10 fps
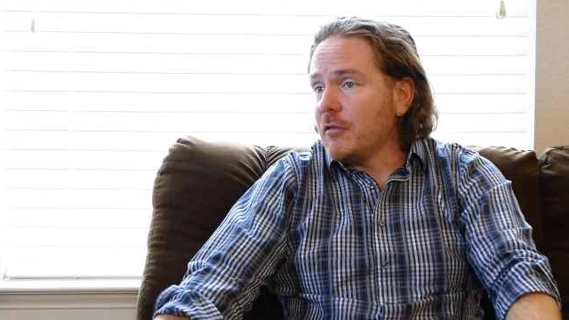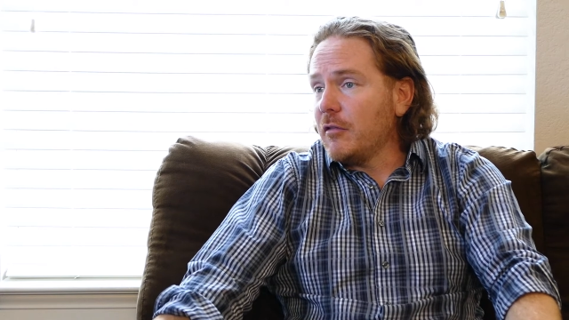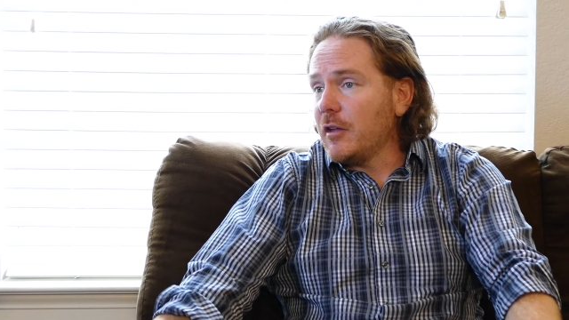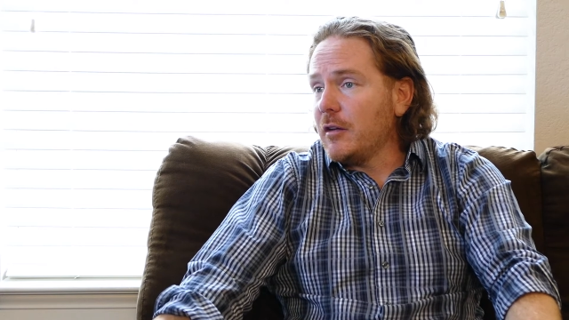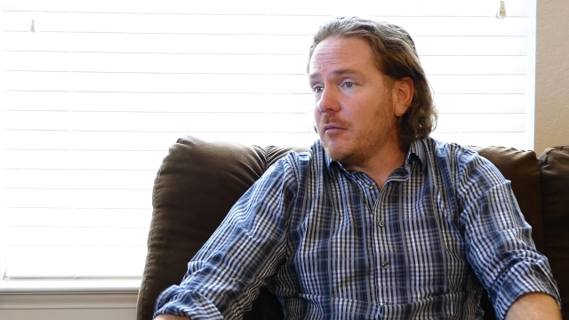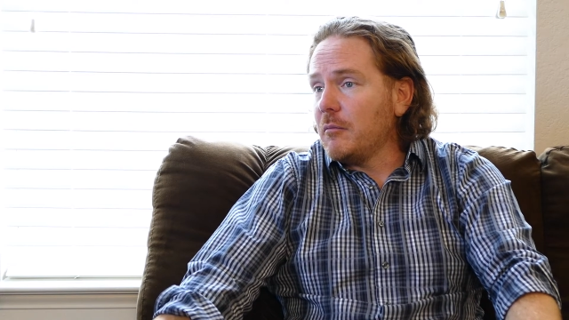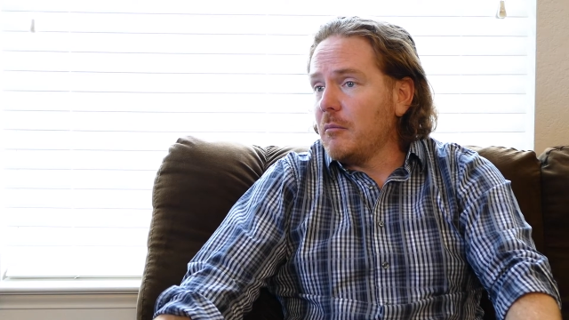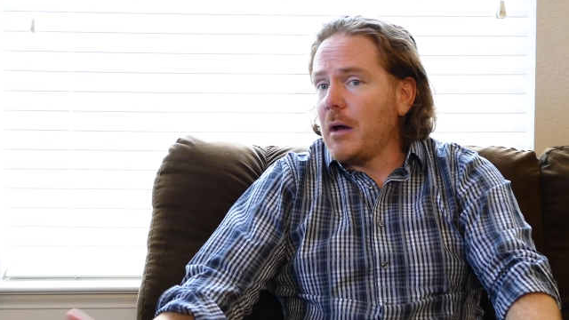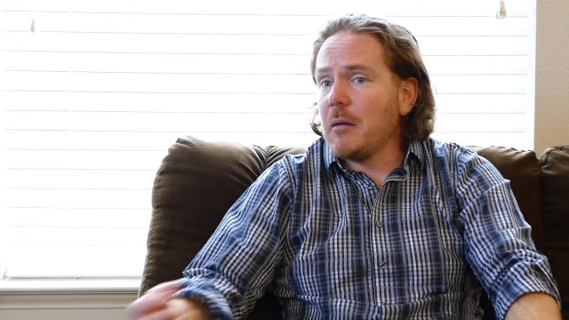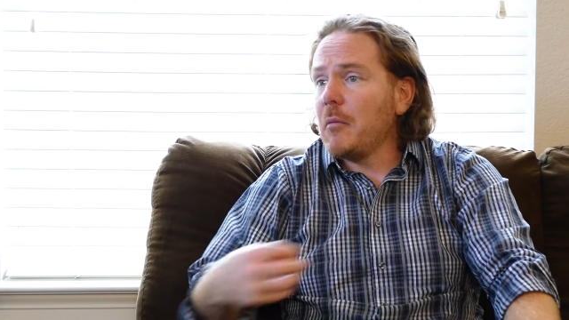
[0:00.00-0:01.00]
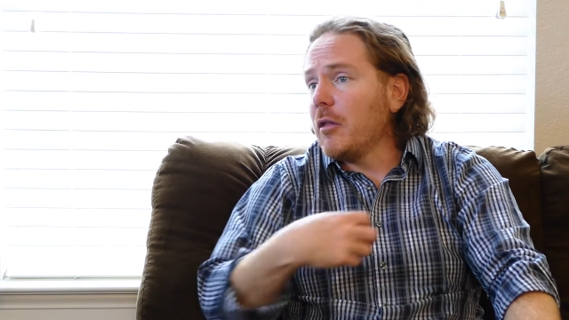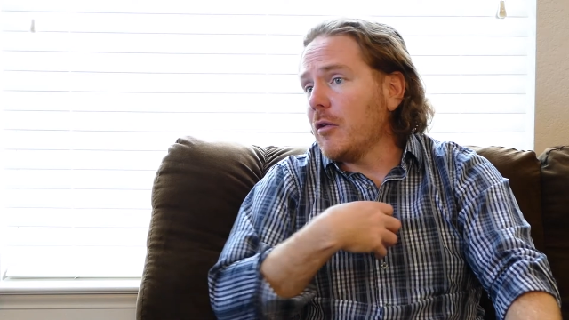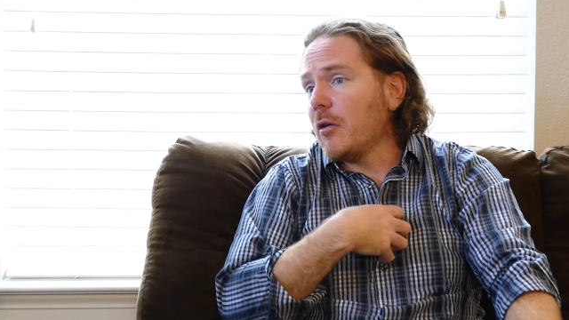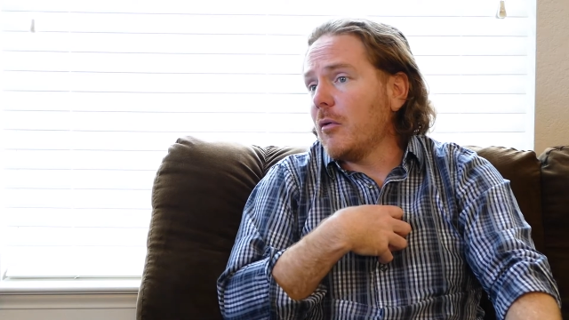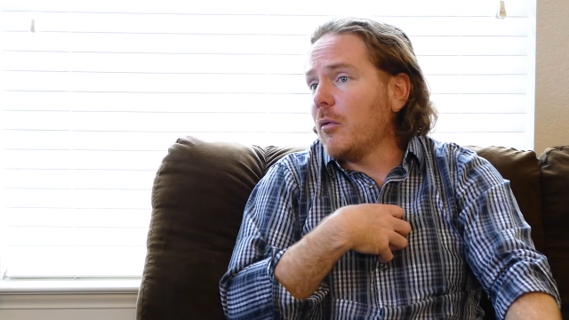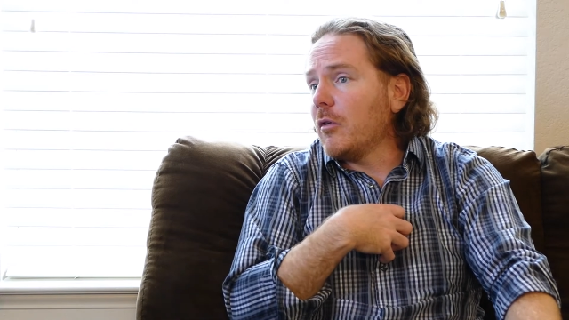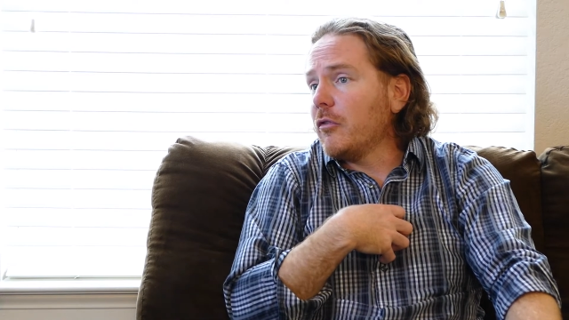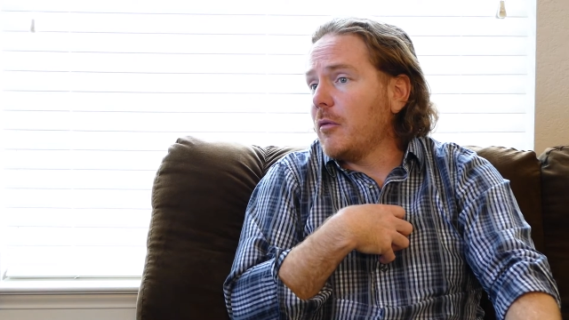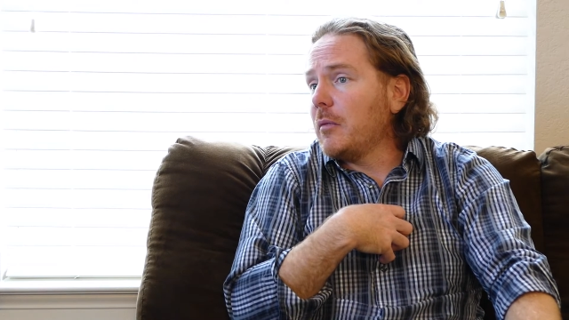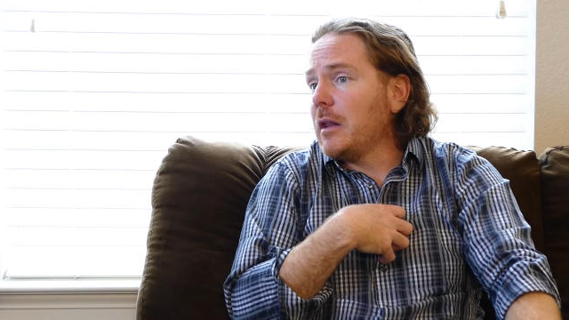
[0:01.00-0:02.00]
than my mother or
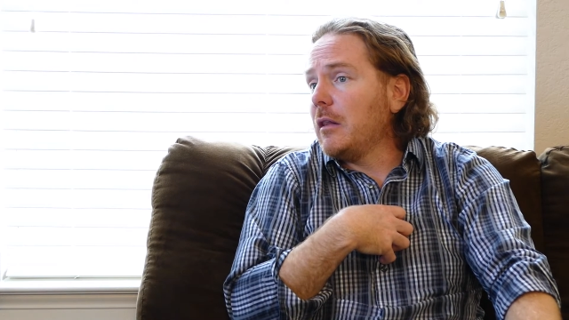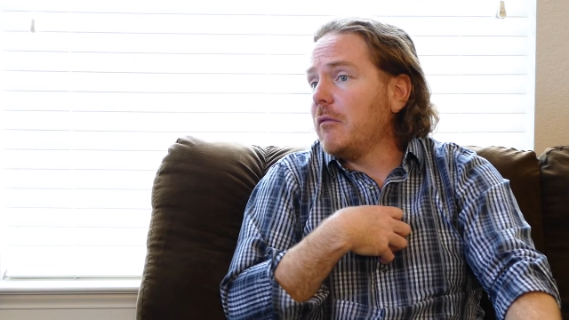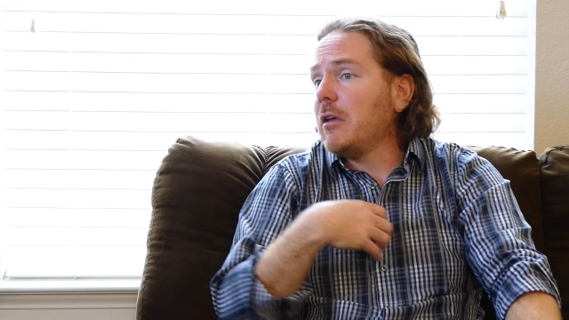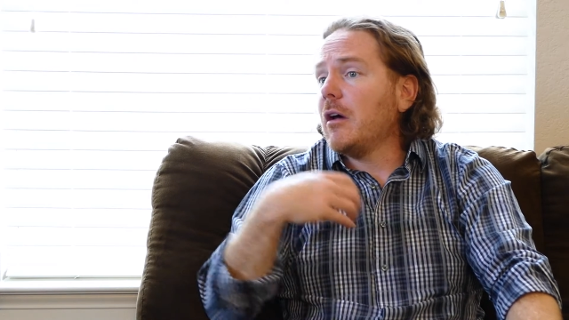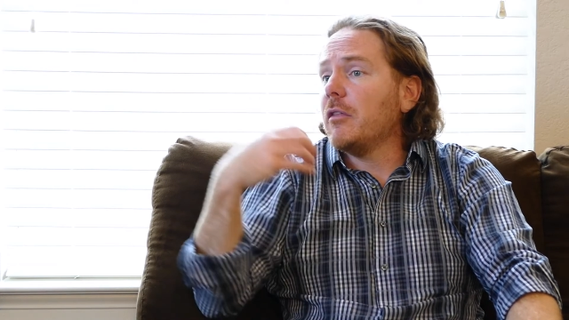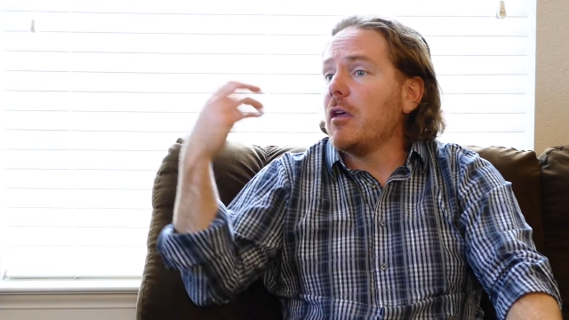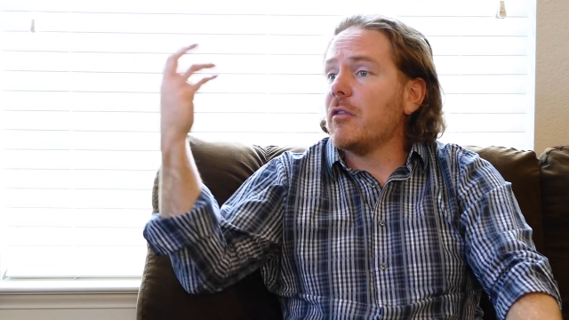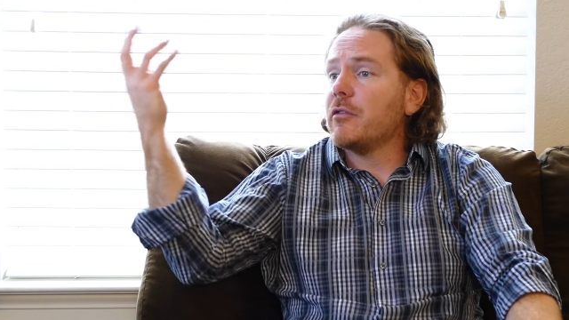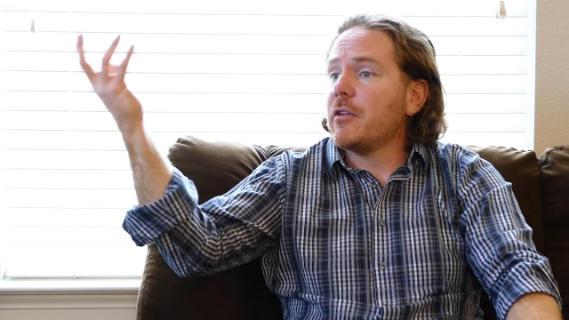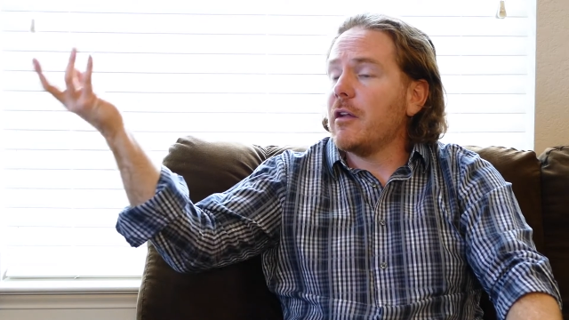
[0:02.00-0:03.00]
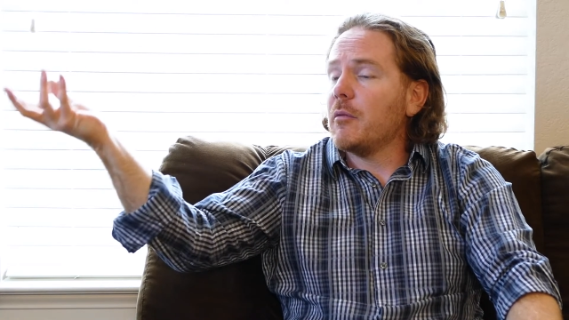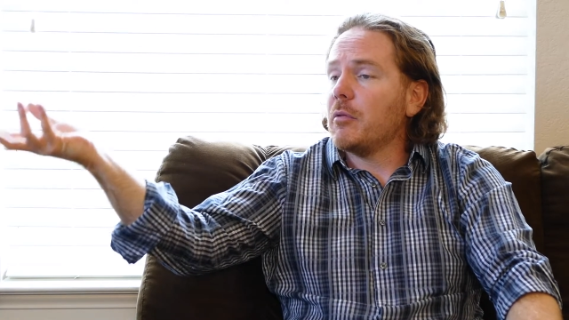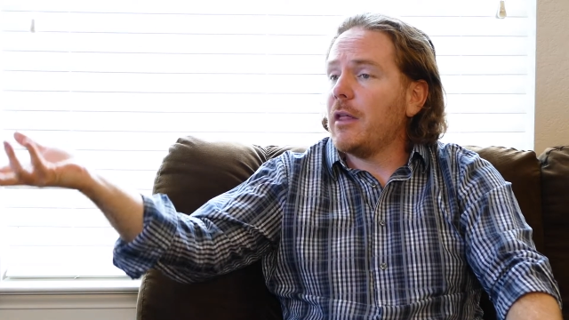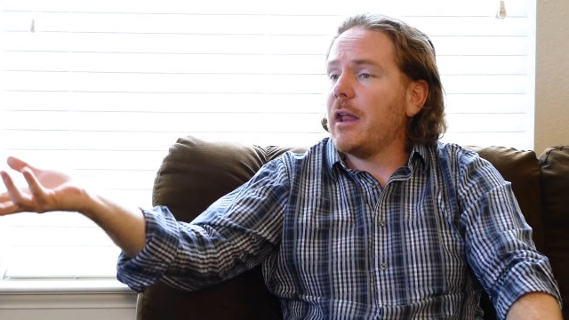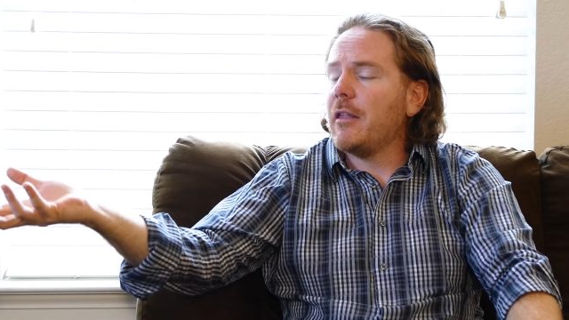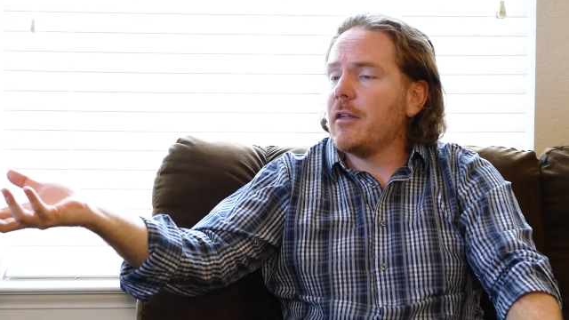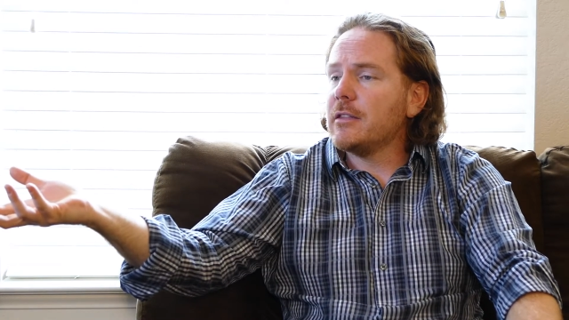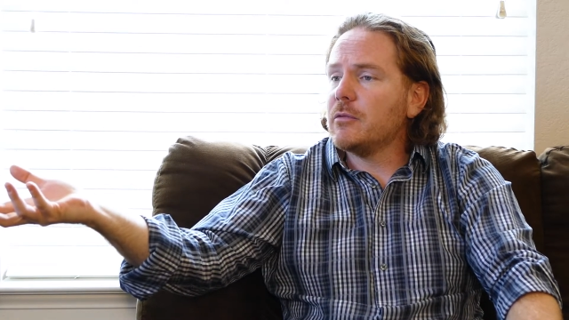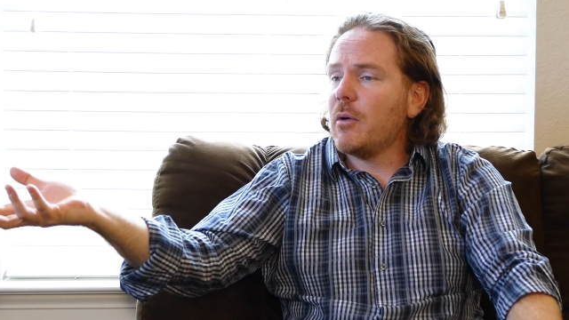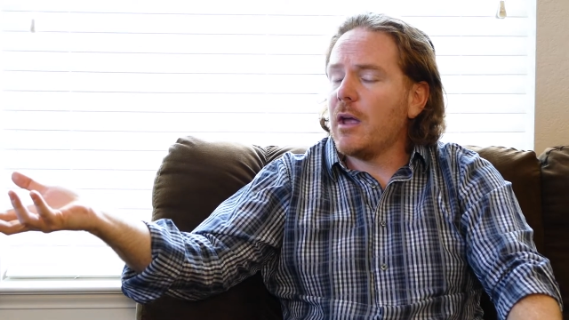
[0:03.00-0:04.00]
somebody living on the other side of the planet.
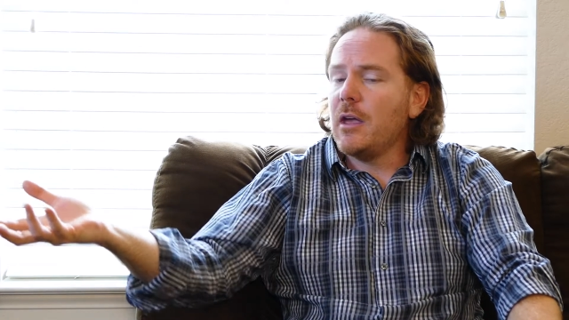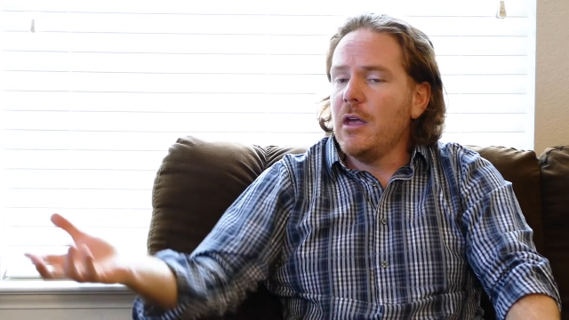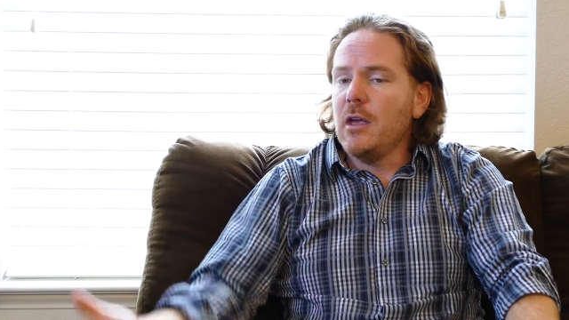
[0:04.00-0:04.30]
That's why